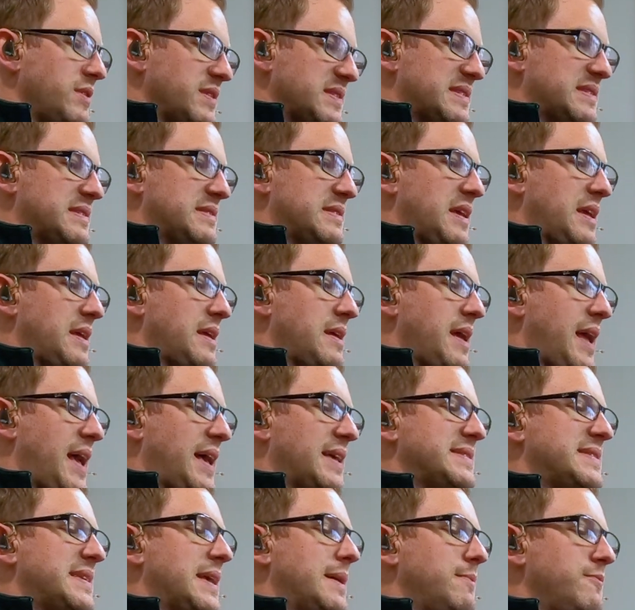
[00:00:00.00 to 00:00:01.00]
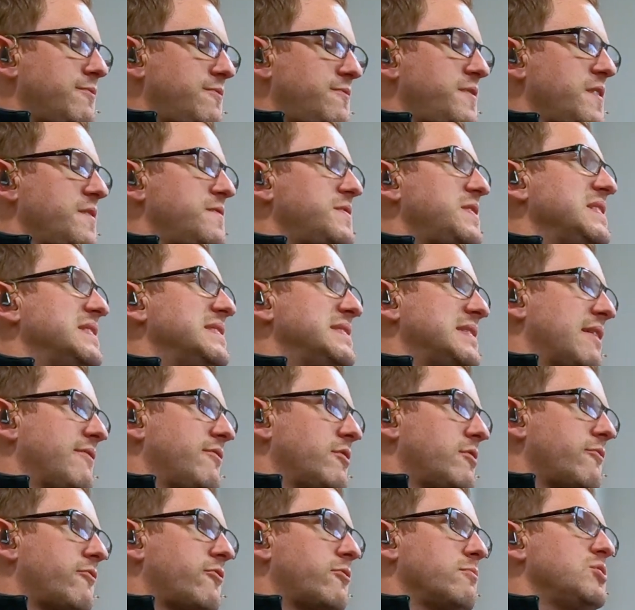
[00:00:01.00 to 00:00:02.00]
This is a S M
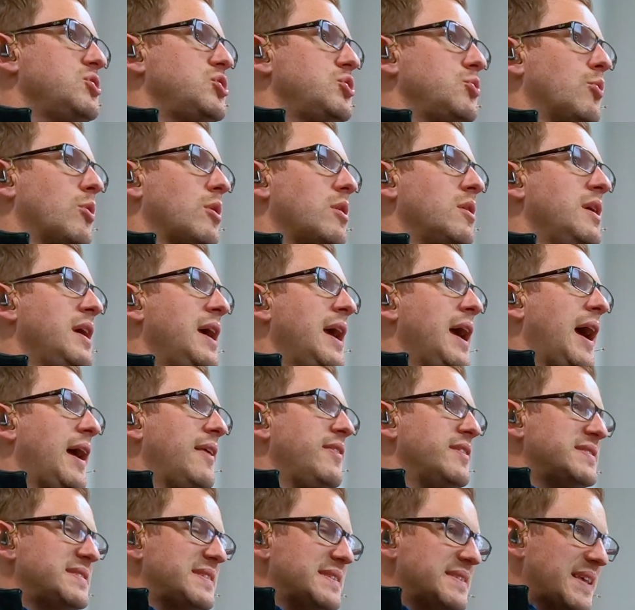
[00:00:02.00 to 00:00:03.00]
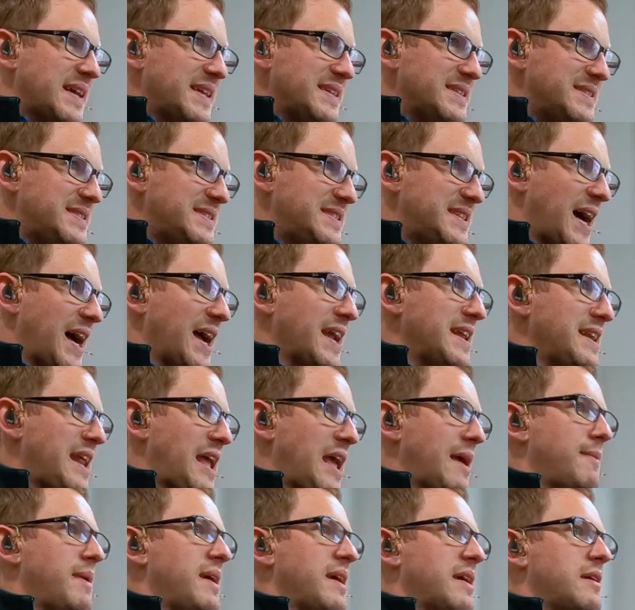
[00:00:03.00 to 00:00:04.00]
fifty-seven from Shure, and this is a
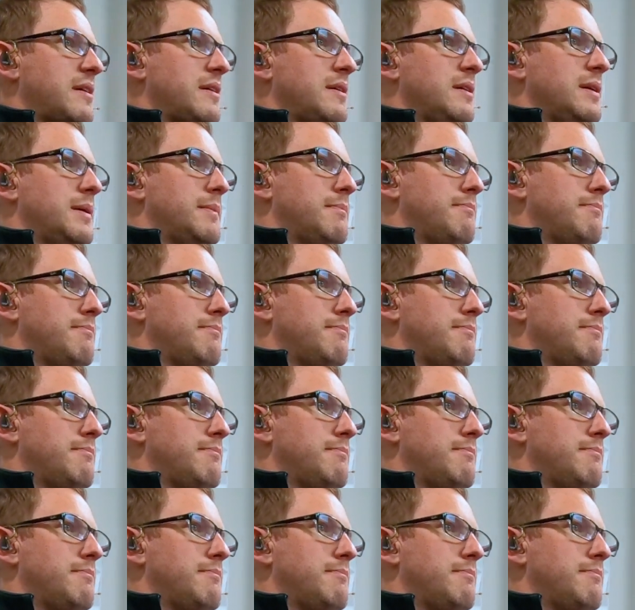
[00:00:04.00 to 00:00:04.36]
dynamic